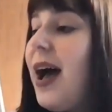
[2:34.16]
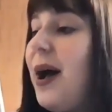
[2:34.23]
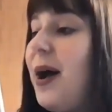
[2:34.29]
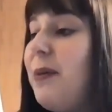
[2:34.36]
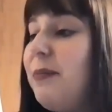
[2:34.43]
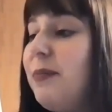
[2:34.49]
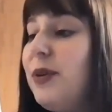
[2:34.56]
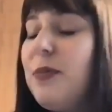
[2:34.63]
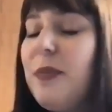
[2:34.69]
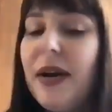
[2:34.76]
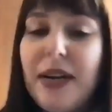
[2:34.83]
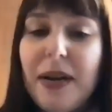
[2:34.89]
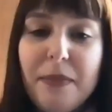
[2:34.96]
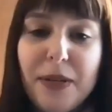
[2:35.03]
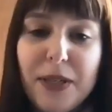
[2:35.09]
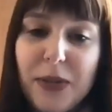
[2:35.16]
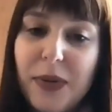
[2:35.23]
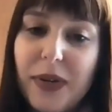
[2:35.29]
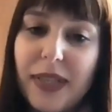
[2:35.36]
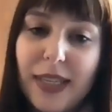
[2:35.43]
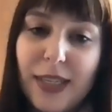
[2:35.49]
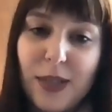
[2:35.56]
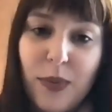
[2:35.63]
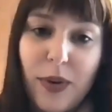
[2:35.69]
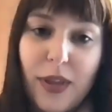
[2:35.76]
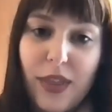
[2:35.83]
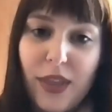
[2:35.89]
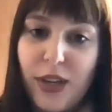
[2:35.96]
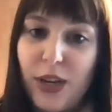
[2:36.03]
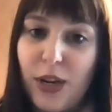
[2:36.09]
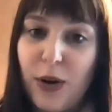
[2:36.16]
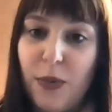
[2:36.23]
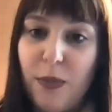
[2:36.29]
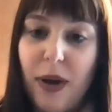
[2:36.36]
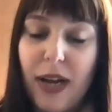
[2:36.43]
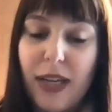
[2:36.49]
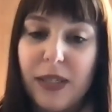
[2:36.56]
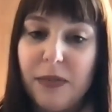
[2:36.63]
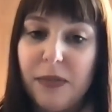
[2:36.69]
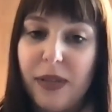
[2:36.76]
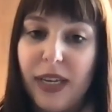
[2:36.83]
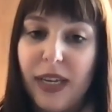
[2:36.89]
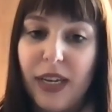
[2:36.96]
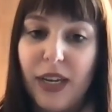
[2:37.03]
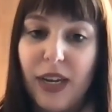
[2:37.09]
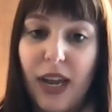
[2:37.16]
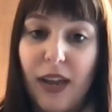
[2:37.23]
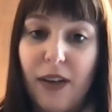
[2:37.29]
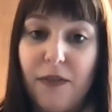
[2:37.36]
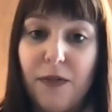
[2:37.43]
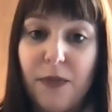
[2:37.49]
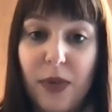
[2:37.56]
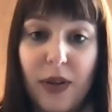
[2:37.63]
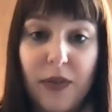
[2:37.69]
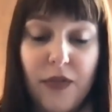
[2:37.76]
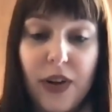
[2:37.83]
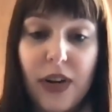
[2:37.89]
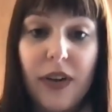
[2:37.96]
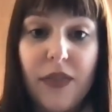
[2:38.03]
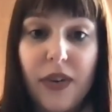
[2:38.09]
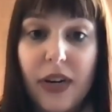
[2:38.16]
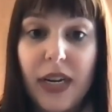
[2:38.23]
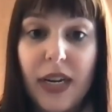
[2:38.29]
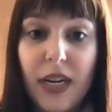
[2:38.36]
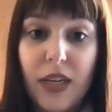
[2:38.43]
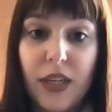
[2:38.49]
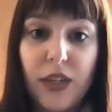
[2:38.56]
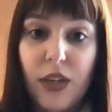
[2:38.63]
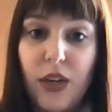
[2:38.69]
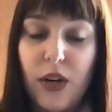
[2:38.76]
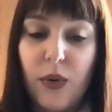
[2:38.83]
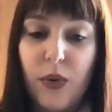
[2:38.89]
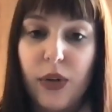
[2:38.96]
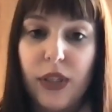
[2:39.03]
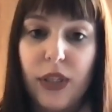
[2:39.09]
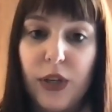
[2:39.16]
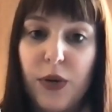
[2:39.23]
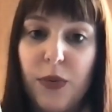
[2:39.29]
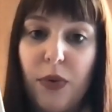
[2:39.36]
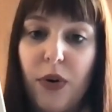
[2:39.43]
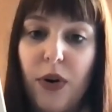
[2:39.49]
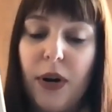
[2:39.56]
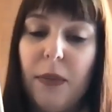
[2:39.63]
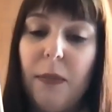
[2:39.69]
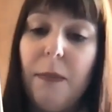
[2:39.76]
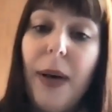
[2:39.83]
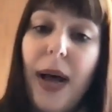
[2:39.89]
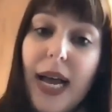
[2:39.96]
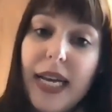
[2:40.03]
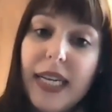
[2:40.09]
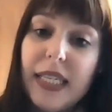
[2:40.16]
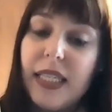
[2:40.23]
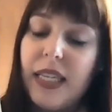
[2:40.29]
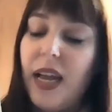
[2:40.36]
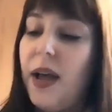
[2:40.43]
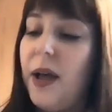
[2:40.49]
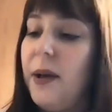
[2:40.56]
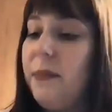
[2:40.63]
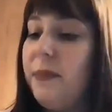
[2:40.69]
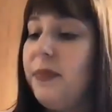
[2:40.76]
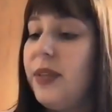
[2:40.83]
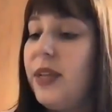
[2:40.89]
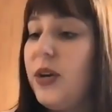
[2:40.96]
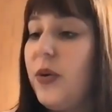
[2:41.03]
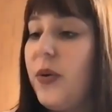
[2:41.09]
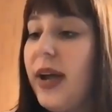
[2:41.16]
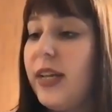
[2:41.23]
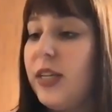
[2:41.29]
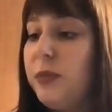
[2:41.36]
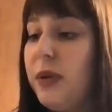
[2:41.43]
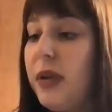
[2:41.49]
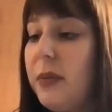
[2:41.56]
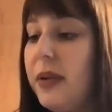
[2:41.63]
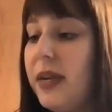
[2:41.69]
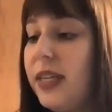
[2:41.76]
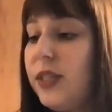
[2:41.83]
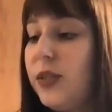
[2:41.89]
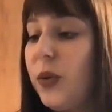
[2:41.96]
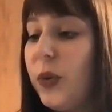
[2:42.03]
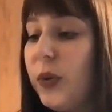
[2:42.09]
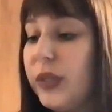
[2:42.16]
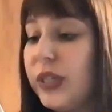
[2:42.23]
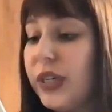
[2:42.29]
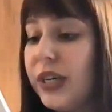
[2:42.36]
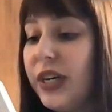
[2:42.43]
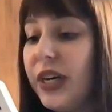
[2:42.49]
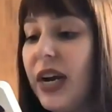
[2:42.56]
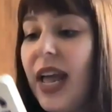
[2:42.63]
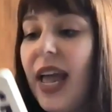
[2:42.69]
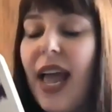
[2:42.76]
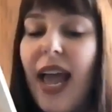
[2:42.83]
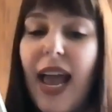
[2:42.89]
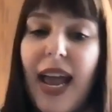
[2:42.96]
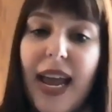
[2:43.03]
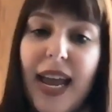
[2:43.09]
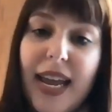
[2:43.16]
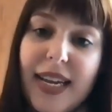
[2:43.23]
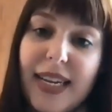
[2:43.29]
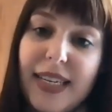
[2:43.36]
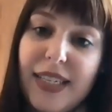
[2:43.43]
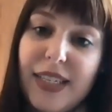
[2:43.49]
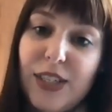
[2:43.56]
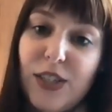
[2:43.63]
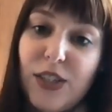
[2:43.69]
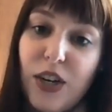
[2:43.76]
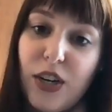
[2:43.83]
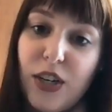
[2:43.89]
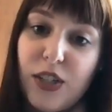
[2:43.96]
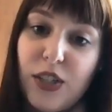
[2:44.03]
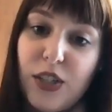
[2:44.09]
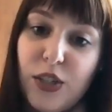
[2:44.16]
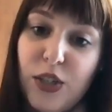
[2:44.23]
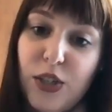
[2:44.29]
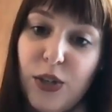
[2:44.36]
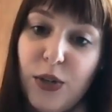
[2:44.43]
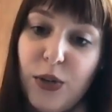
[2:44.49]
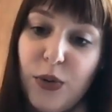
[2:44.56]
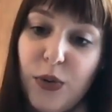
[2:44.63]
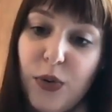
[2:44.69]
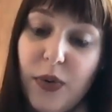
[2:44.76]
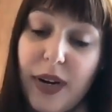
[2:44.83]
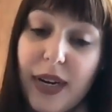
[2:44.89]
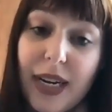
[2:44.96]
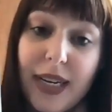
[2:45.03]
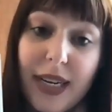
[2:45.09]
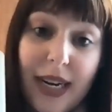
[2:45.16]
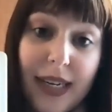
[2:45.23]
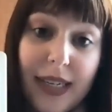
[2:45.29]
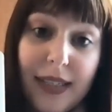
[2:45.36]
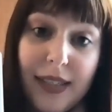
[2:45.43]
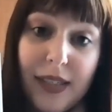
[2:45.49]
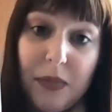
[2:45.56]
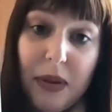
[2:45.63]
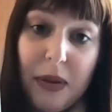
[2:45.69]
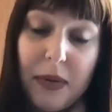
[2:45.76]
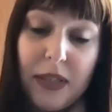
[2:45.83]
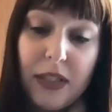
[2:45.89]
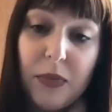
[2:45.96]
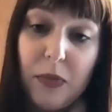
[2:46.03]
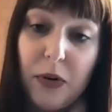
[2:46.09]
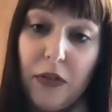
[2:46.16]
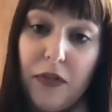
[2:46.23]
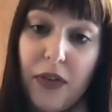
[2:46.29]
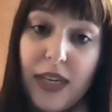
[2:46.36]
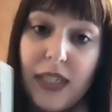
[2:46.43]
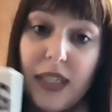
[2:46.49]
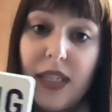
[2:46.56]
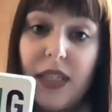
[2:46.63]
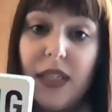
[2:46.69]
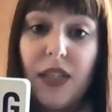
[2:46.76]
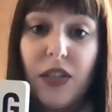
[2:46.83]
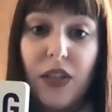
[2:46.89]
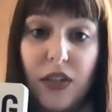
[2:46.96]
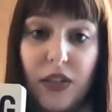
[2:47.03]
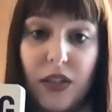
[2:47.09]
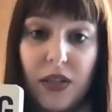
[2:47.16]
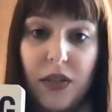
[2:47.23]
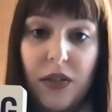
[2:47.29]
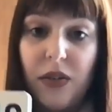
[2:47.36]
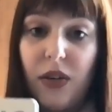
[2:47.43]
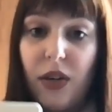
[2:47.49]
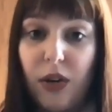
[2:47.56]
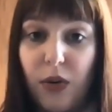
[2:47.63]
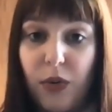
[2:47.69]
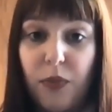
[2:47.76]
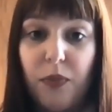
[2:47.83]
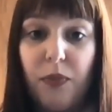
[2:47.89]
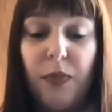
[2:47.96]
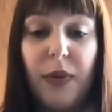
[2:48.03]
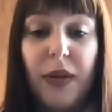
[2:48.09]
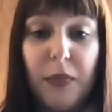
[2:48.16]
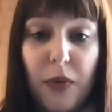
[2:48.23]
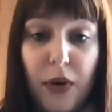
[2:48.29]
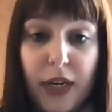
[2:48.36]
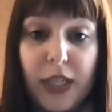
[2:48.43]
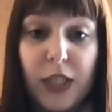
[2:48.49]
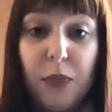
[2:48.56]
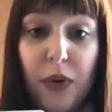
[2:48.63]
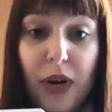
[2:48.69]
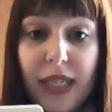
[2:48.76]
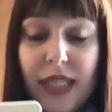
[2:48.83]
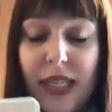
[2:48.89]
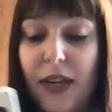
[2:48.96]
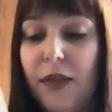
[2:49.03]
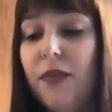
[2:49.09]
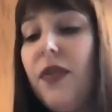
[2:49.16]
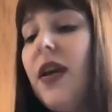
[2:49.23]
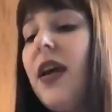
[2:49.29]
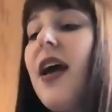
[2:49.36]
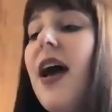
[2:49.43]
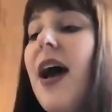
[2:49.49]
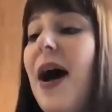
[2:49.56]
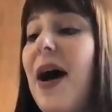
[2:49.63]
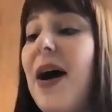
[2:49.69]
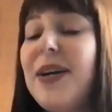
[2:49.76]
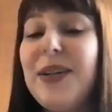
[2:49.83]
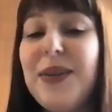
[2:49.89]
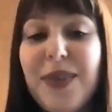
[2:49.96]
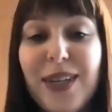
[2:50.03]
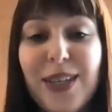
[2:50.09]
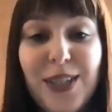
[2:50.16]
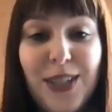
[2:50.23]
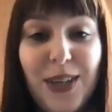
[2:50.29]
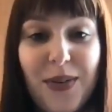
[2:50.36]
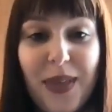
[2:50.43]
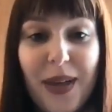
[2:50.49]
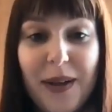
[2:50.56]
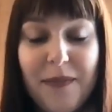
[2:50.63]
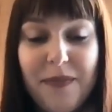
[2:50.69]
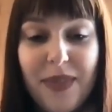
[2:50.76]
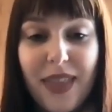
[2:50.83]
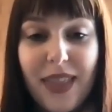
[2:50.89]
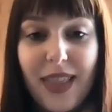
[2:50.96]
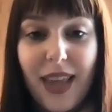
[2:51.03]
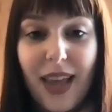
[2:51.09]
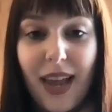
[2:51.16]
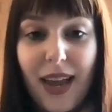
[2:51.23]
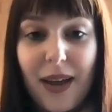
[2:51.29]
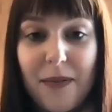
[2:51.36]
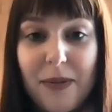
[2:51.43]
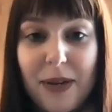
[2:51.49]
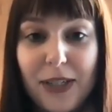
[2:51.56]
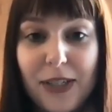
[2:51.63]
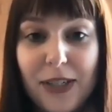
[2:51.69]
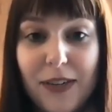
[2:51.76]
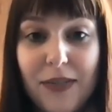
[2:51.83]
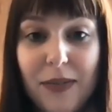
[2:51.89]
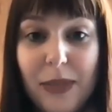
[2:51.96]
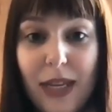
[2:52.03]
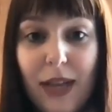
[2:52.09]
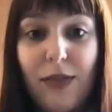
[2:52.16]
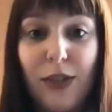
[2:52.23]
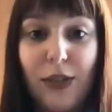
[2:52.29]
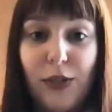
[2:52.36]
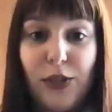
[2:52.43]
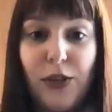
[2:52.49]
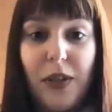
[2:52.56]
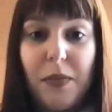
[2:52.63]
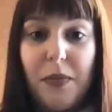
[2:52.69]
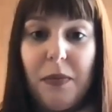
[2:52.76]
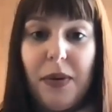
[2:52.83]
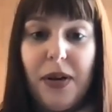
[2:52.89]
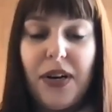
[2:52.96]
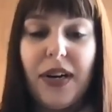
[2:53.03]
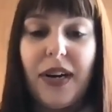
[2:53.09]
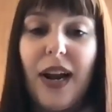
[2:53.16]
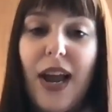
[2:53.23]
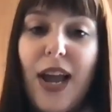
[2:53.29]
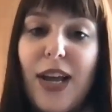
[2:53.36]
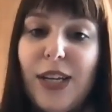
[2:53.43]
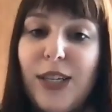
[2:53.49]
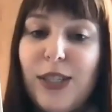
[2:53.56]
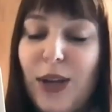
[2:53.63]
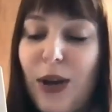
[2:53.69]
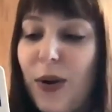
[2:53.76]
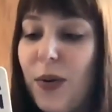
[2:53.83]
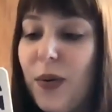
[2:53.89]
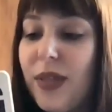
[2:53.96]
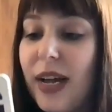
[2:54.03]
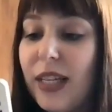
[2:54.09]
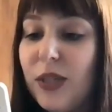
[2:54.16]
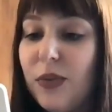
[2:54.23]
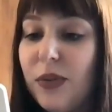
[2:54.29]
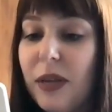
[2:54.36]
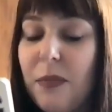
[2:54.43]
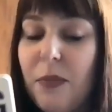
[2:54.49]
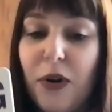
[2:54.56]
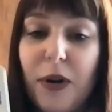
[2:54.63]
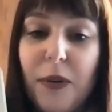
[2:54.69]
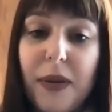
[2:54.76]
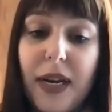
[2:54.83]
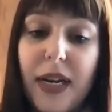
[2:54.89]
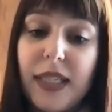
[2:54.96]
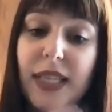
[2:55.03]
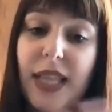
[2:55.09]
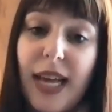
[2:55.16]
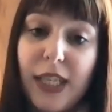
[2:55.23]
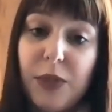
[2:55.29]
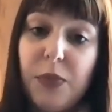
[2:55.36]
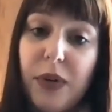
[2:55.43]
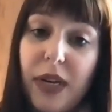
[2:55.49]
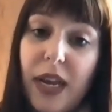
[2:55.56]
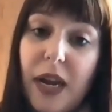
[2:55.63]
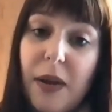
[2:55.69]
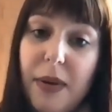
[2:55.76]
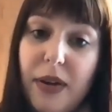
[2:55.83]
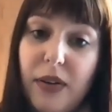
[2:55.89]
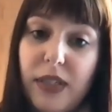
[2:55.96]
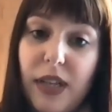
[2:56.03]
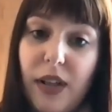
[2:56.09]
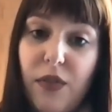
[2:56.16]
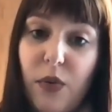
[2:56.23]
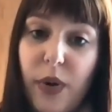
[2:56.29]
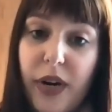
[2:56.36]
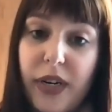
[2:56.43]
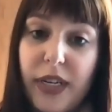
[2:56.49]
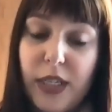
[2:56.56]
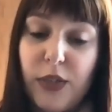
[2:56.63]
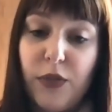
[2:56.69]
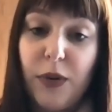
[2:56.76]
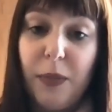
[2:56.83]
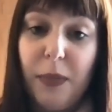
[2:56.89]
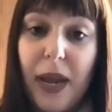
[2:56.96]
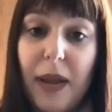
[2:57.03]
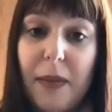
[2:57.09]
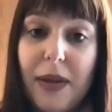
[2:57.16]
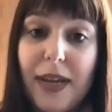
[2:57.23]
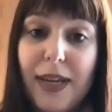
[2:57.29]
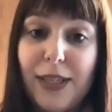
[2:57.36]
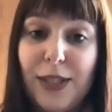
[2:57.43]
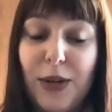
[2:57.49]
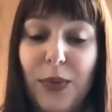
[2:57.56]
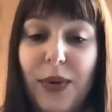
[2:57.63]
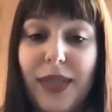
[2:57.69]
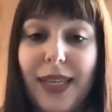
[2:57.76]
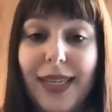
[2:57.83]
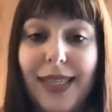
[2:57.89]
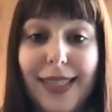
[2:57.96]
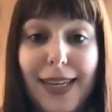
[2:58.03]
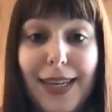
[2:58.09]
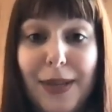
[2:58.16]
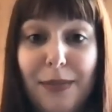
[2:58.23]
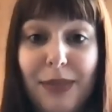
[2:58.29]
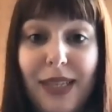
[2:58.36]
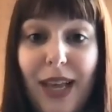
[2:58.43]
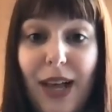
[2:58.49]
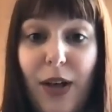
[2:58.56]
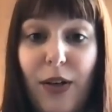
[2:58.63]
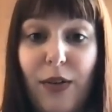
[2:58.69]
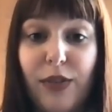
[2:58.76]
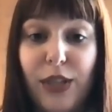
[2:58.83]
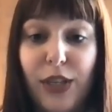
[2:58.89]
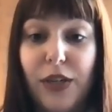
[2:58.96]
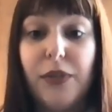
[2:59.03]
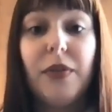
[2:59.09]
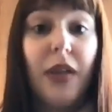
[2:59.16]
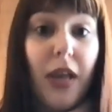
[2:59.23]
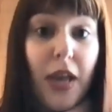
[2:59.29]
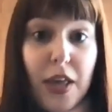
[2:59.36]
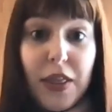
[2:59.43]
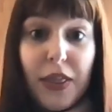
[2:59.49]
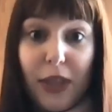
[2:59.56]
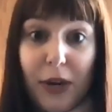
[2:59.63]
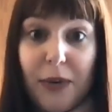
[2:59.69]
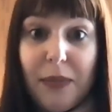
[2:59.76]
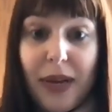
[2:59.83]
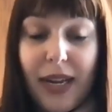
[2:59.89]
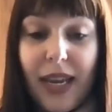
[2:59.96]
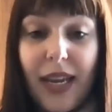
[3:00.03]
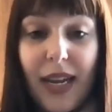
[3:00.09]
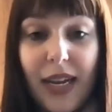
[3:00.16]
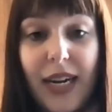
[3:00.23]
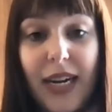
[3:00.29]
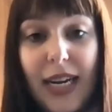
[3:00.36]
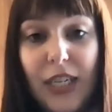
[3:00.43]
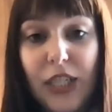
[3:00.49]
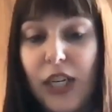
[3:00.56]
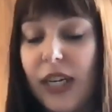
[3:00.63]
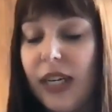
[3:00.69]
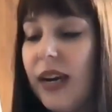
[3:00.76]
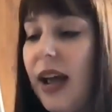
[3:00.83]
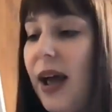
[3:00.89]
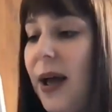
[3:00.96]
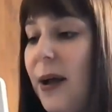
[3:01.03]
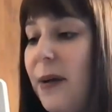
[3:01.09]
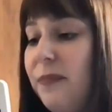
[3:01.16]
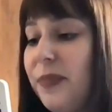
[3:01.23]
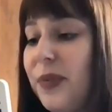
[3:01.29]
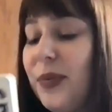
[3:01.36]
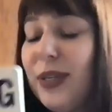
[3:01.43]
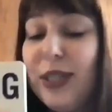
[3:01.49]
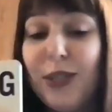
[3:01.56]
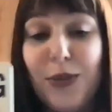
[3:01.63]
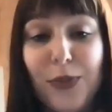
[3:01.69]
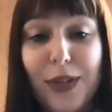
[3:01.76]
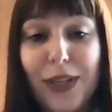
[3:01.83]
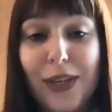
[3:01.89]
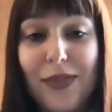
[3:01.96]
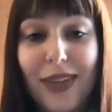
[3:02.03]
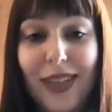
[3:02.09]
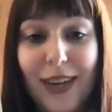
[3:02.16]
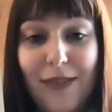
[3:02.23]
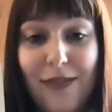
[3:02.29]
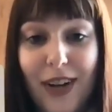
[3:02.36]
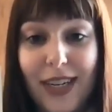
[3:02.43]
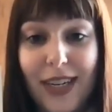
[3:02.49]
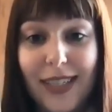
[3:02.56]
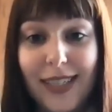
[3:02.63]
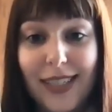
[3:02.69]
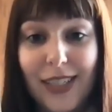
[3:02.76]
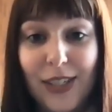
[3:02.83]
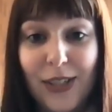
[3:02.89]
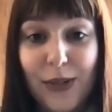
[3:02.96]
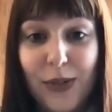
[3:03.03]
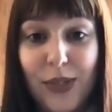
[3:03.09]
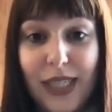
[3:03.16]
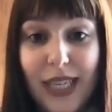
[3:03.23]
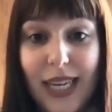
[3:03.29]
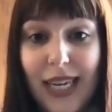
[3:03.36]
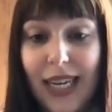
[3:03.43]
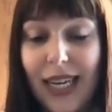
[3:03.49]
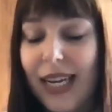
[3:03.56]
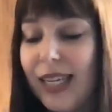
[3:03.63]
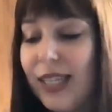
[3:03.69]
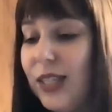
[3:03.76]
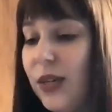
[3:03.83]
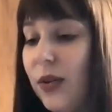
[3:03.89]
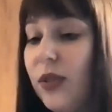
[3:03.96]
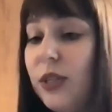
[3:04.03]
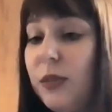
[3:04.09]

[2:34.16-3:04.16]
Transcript: um, you might not be doing this with, you know, possibly a, a very, very young, you know, early newborn, but, um, you know, as baby gets older and starts to recognize maybe some more faces, starts to, you know, be more expressive, uh, you can show them a picture of themselves. You can show them a mirror. So that's really important because that's bringing about self awareness for babies. So when they see themselves, they're they're making a connection, um, which is really, really fun to see. And so